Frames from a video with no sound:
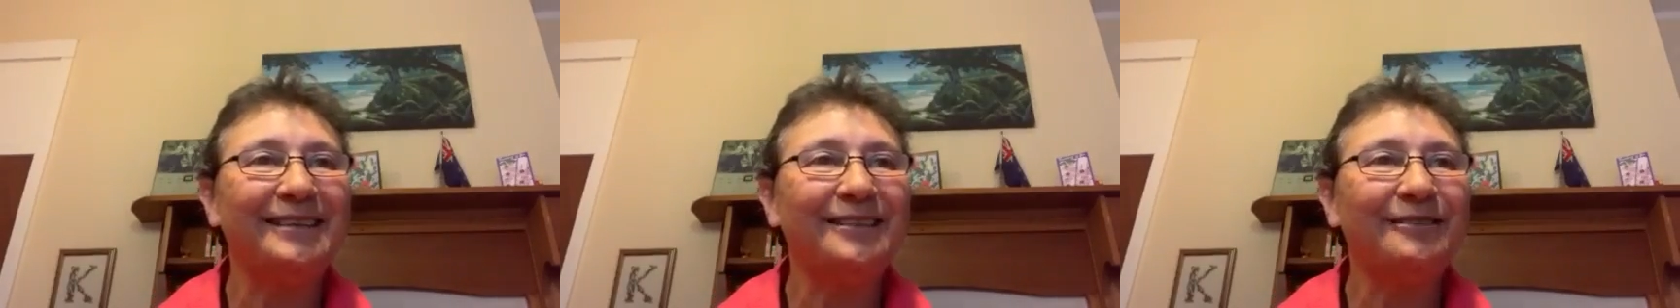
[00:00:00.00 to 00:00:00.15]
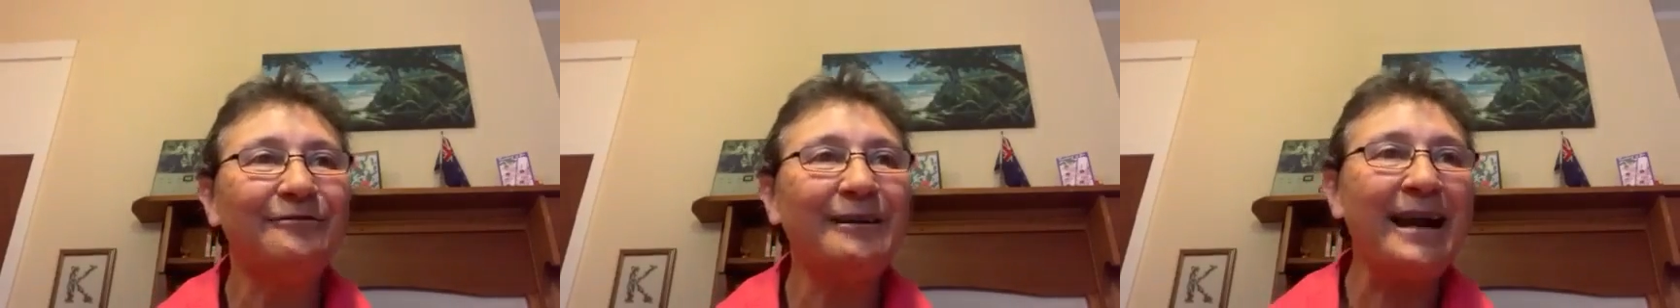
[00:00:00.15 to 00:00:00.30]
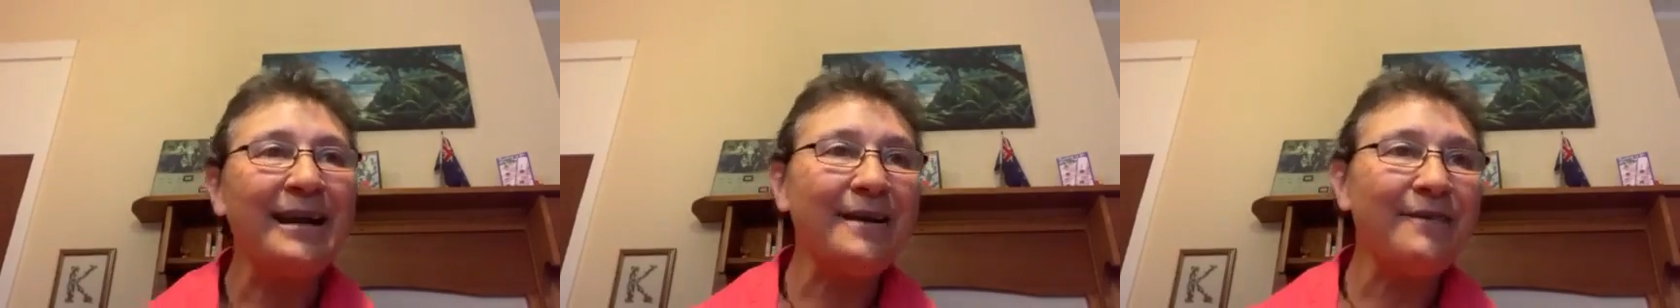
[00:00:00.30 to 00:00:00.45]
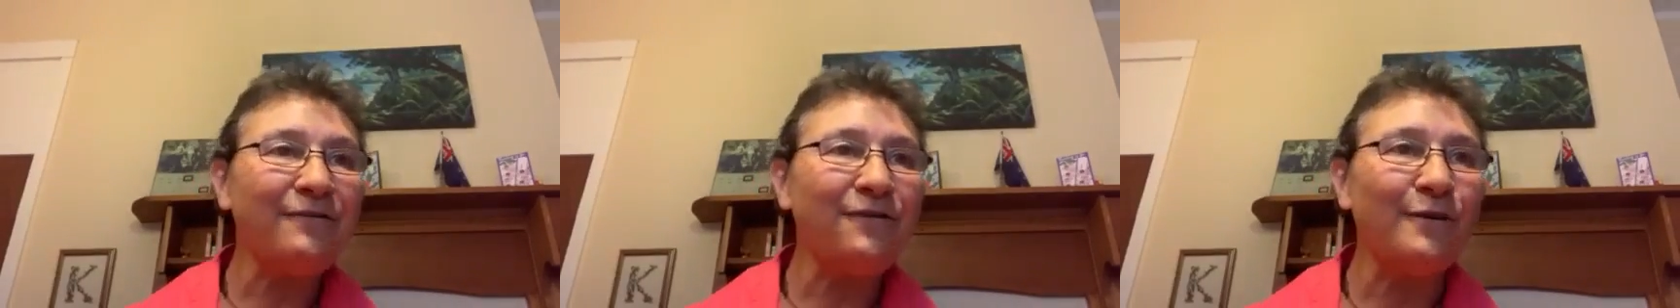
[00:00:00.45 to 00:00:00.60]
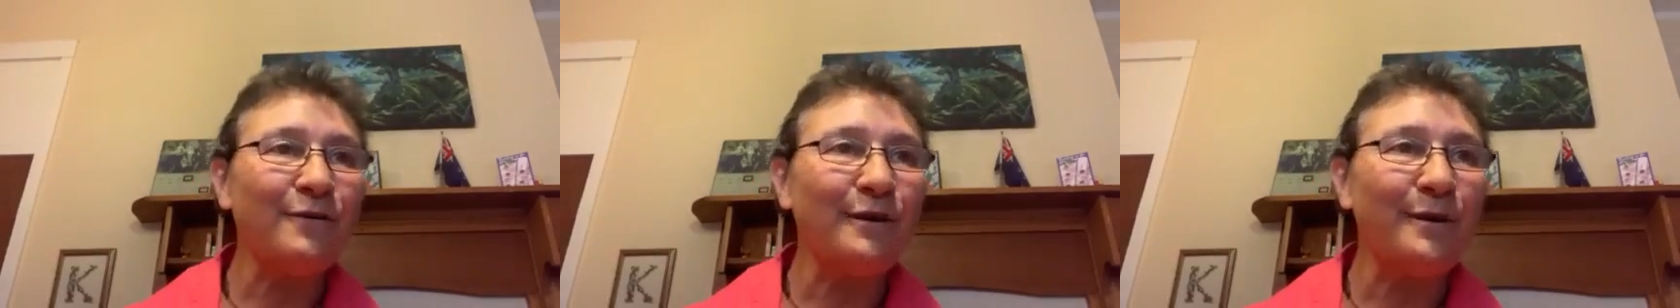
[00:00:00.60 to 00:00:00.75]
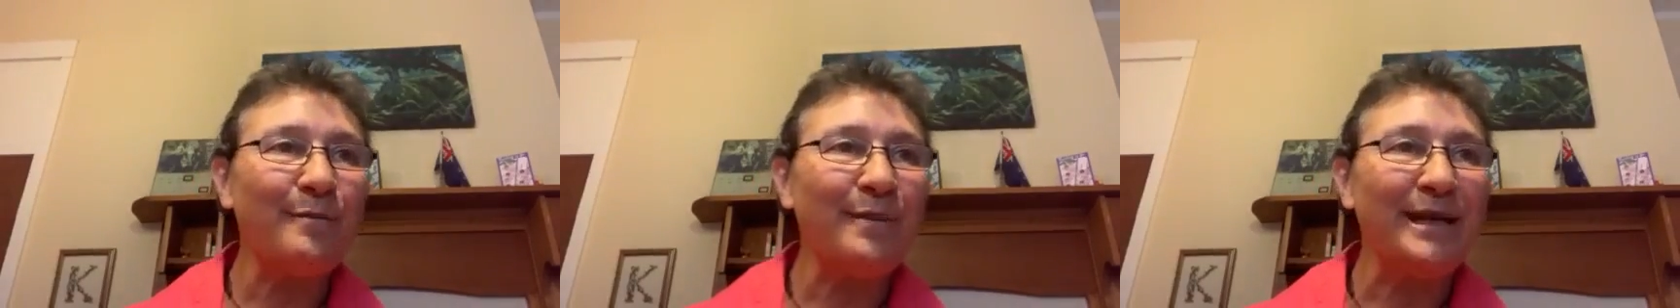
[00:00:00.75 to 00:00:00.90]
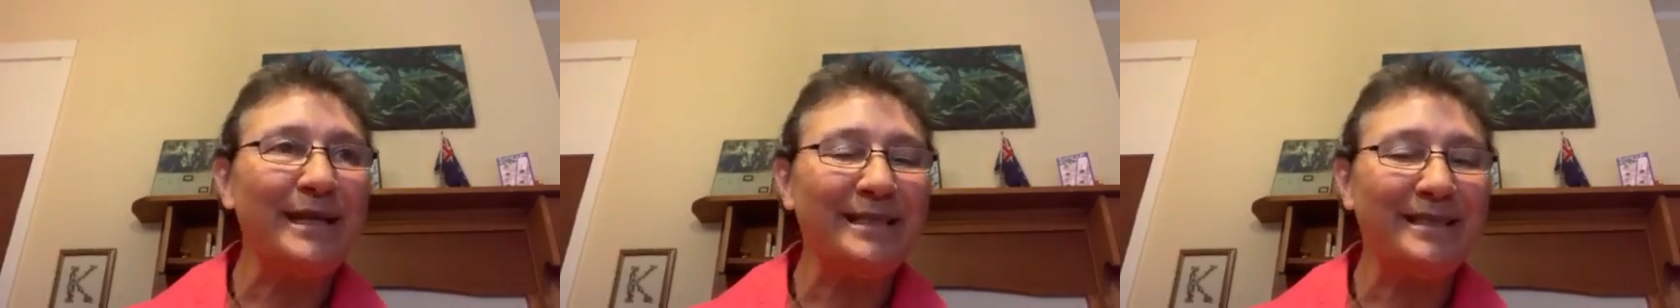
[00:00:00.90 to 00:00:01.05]
Run it for
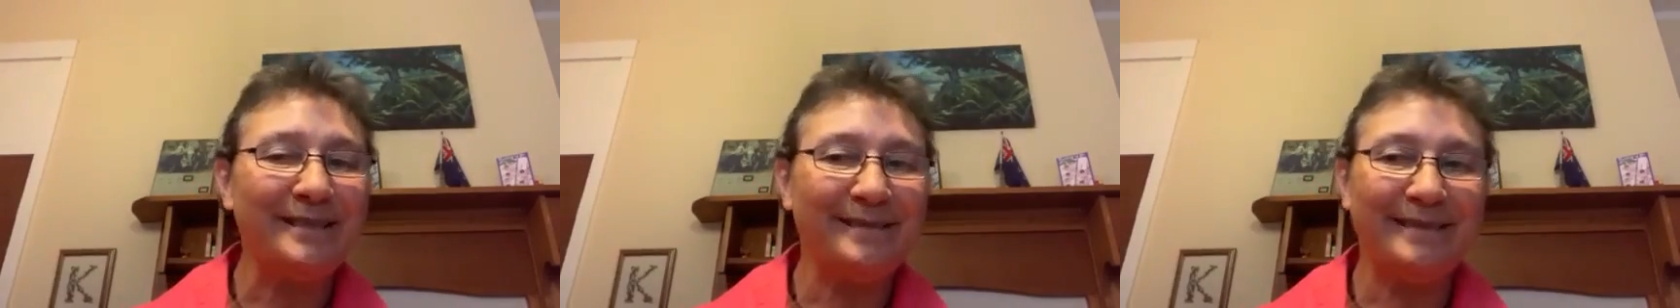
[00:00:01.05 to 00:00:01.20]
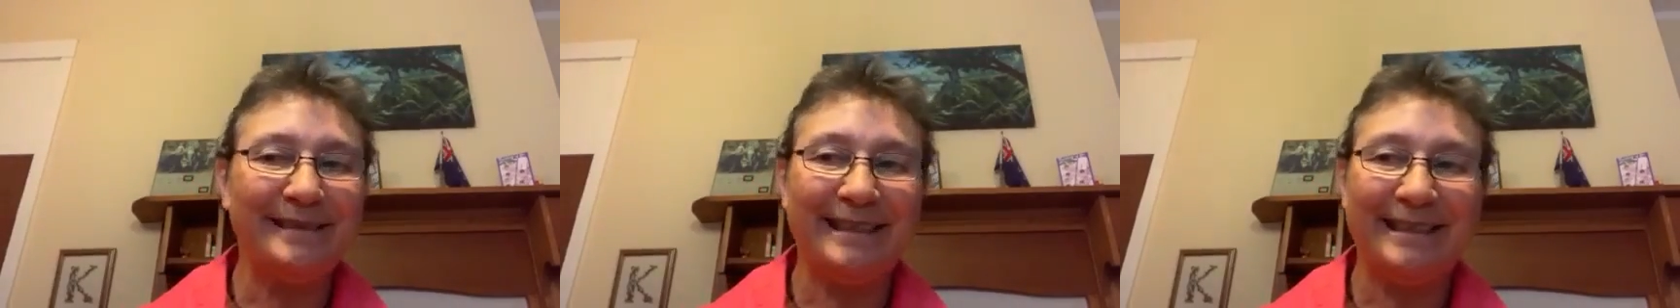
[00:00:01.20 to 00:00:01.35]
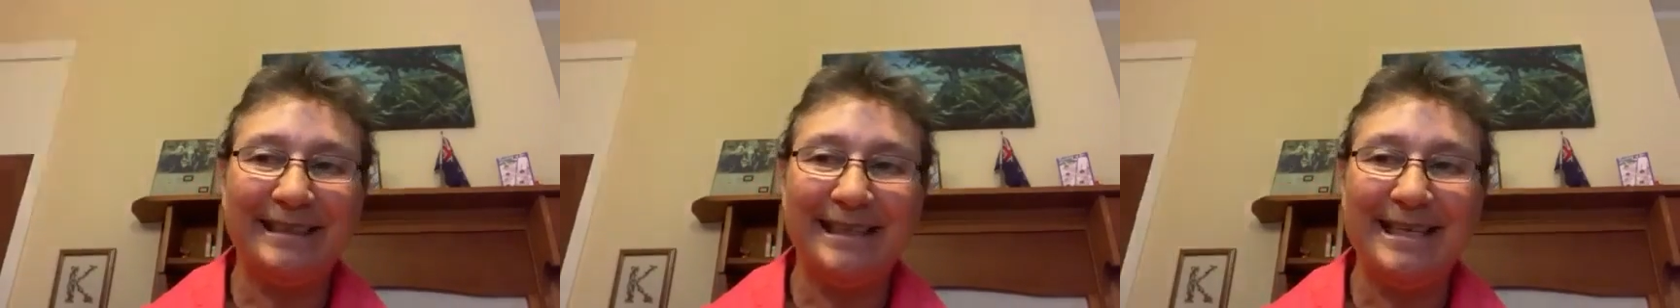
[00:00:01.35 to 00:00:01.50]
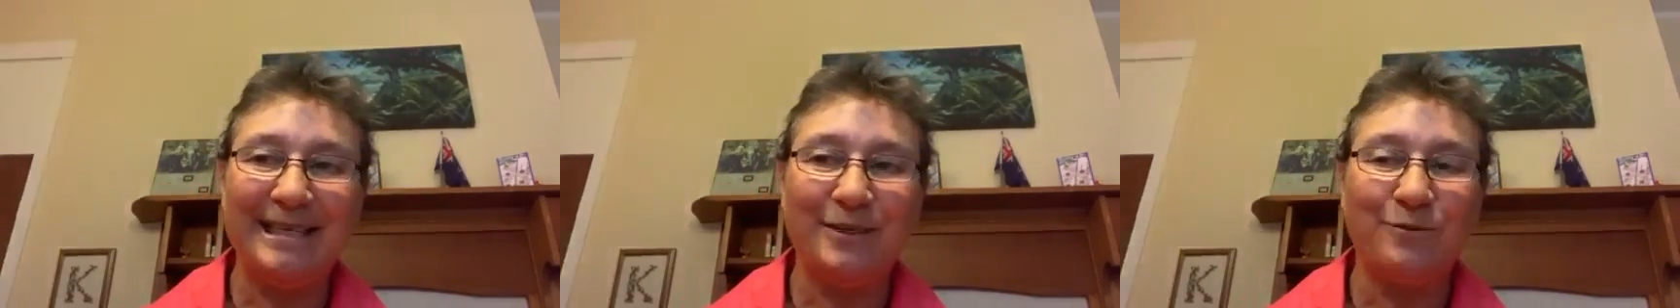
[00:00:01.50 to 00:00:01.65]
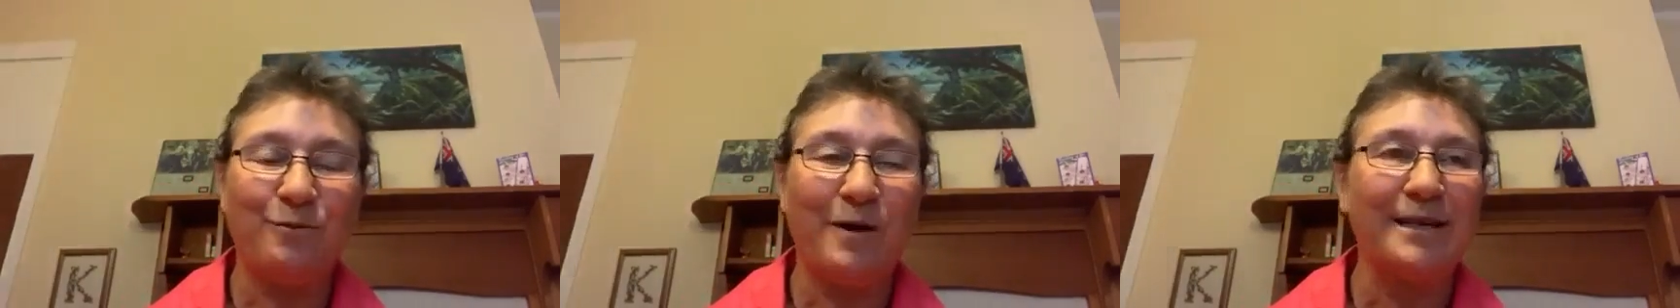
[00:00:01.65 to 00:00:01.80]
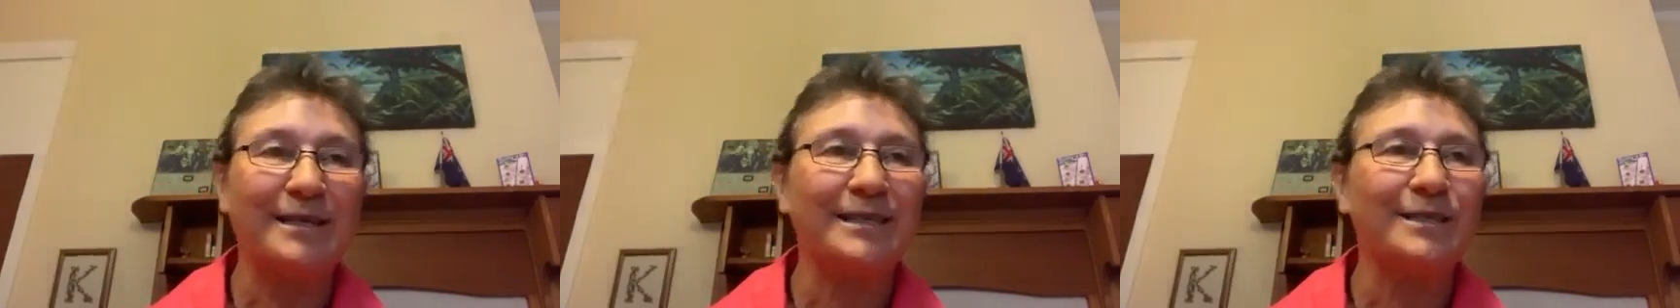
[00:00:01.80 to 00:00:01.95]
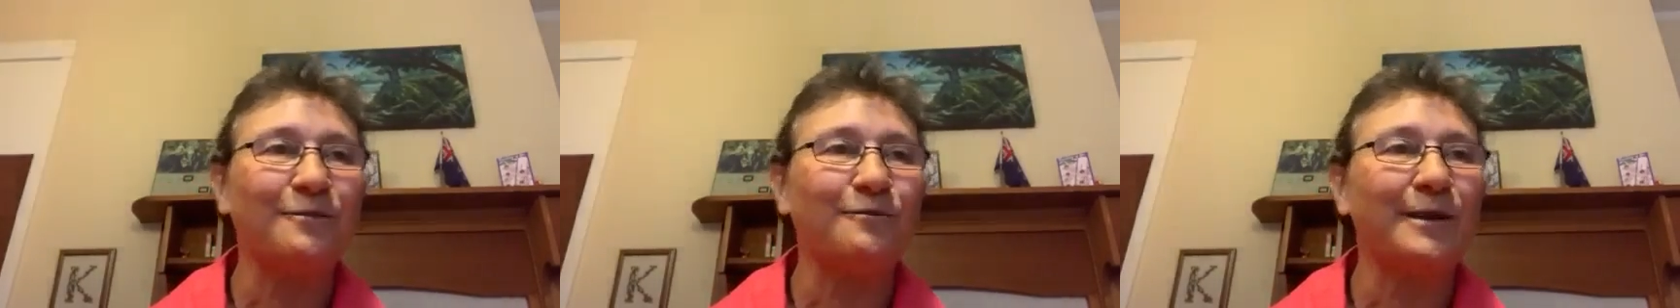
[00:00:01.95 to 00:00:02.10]
a bit, at least
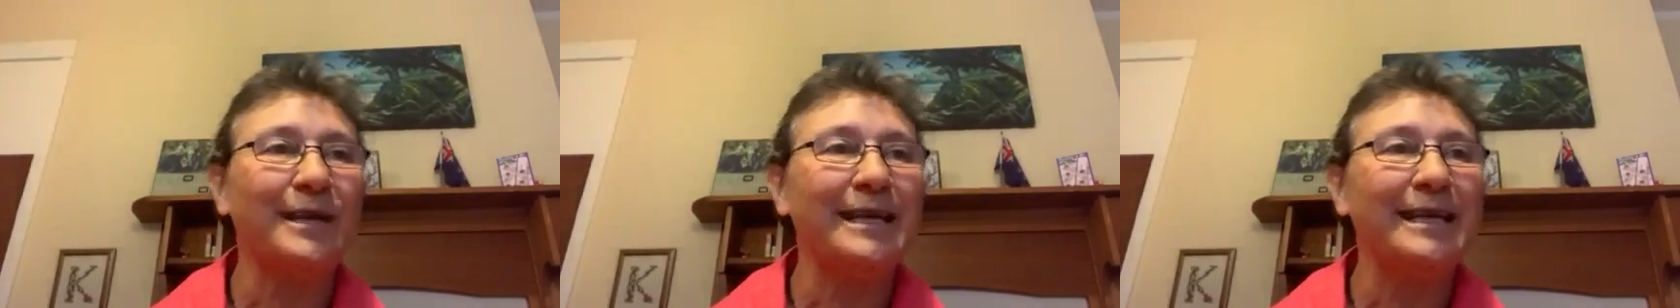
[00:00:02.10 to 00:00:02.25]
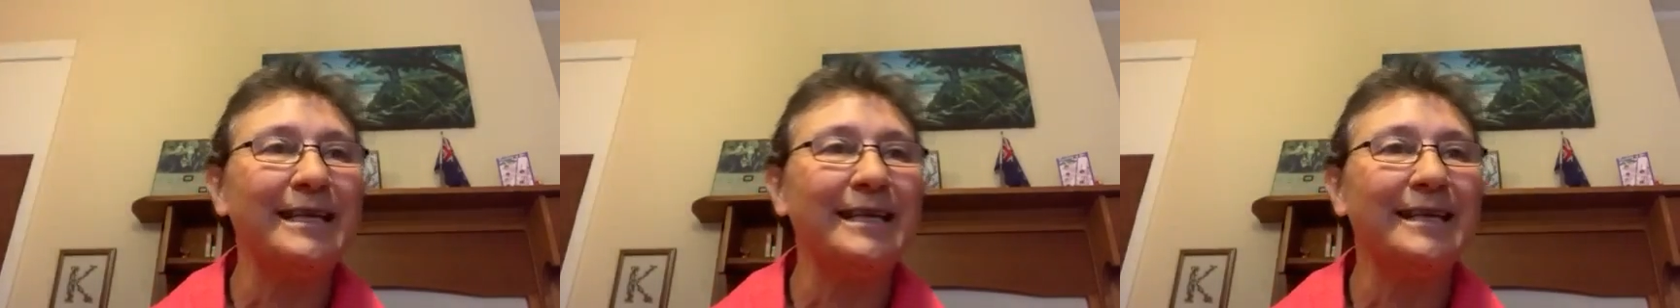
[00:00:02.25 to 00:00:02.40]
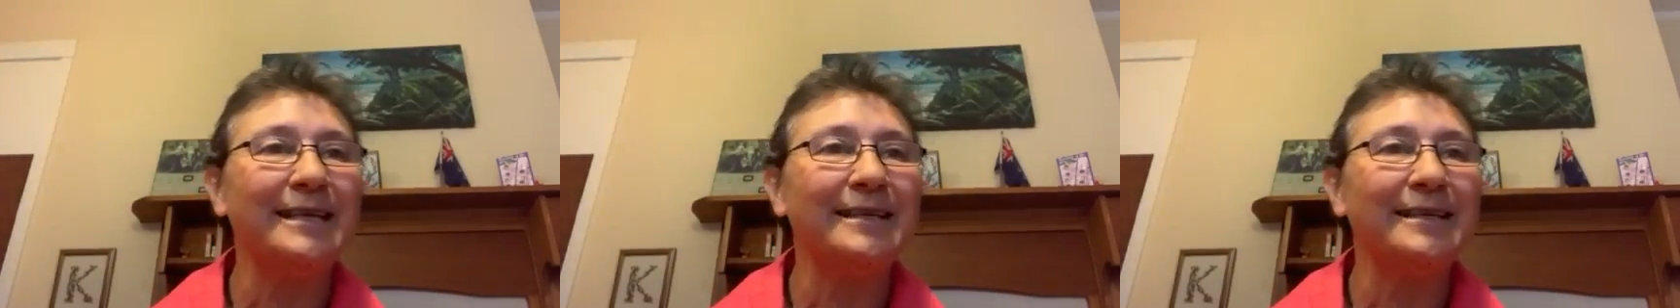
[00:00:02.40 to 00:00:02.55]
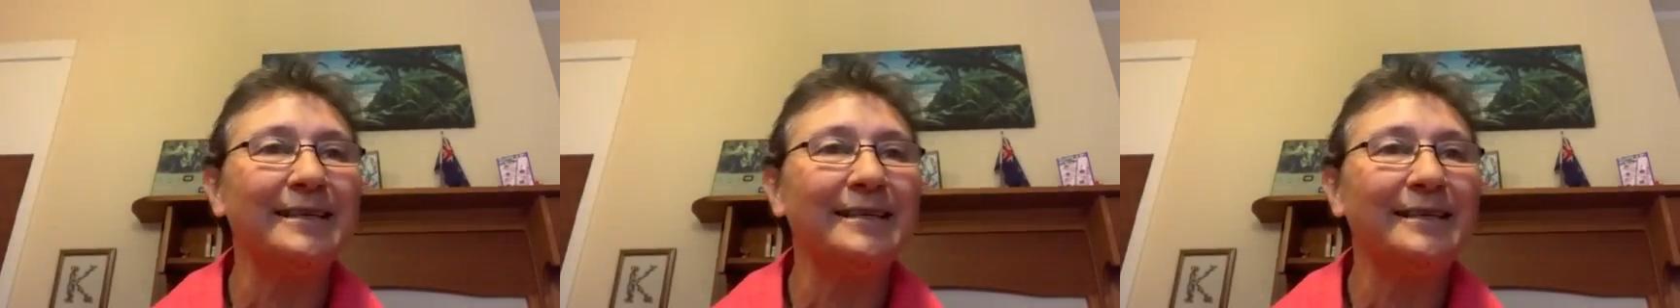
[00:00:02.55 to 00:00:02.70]
once a week,